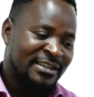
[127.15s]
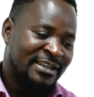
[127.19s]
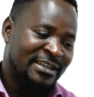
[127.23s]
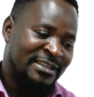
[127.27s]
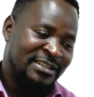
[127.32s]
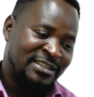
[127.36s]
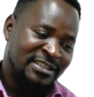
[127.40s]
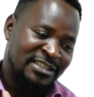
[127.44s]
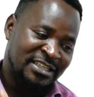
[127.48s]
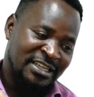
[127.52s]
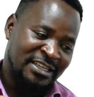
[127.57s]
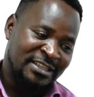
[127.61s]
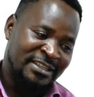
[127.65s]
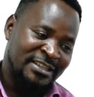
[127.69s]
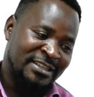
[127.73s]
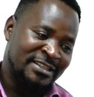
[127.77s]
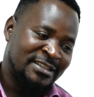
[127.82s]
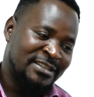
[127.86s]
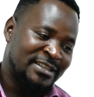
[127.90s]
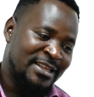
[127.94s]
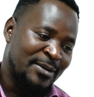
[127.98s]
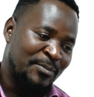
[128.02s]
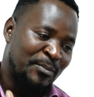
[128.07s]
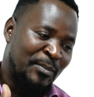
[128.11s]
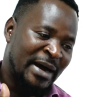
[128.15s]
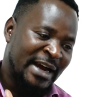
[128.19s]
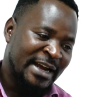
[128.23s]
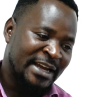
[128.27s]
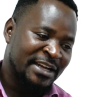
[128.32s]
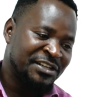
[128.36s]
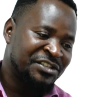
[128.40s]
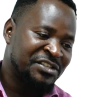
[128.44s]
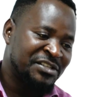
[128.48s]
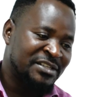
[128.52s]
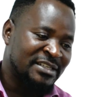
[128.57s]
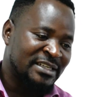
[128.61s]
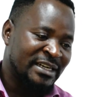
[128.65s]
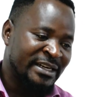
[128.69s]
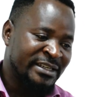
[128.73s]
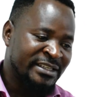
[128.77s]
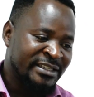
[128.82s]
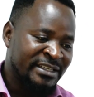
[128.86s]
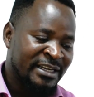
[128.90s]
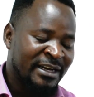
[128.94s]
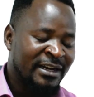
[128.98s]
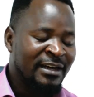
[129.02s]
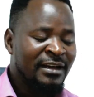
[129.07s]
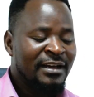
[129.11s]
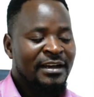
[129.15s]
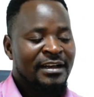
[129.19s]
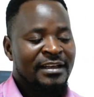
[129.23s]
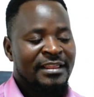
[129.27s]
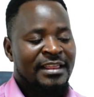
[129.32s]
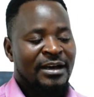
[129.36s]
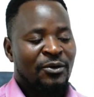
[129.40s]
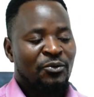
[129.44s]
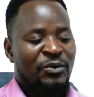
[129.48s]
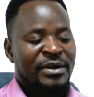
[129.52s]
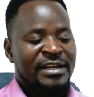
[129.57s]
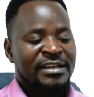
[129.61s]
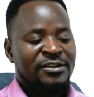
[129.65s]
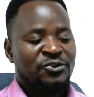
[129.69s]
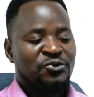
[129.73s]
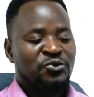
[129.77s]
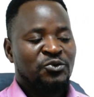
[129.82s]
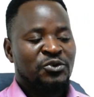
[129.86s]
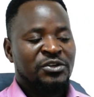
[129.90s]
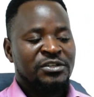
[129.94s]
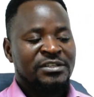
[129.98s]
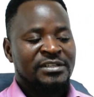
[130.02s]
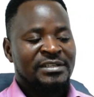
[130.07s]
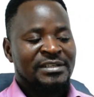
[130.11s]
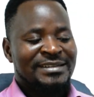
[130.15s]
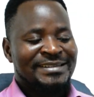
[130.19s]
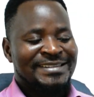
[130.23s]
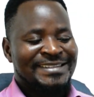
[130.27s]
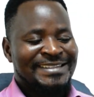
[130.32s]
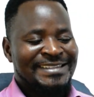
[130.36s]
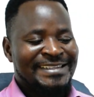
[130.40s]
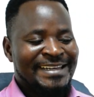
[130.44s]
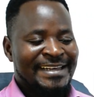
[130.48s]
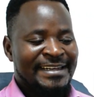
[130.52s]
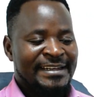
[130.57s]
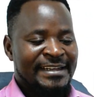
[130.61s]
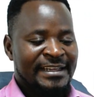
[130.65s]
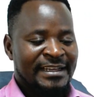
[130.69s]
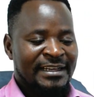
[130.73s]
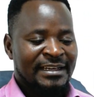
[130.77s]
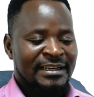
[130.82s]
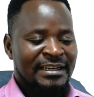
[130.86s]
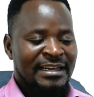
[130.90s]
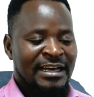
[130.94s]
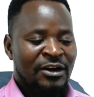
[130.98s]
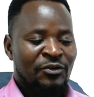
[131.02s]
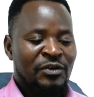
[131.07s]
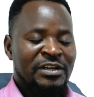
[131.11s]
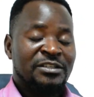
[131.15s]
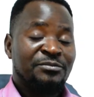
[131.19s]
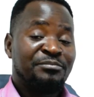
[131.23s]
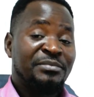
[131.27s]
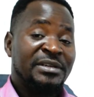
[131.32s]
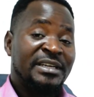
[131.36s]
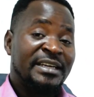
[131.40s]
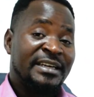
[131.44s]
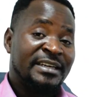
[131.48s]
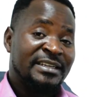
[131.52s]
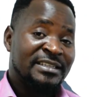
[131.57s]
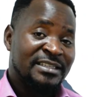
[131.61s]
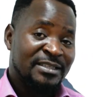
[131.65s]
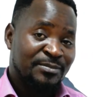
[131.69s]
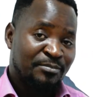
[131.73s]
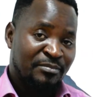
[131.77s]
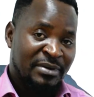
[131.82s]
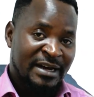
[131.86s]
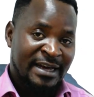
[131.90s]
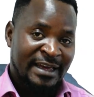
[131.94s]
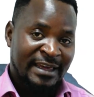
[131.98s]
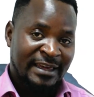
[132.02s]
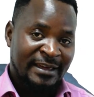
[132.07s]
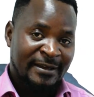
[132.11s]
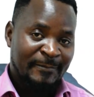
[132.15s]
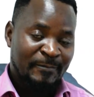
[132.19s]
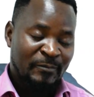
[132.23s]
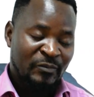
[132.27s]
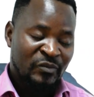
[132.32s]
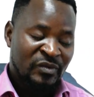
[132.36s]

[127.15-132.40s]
It changes the market structure, that when it was selling, now it begins buying.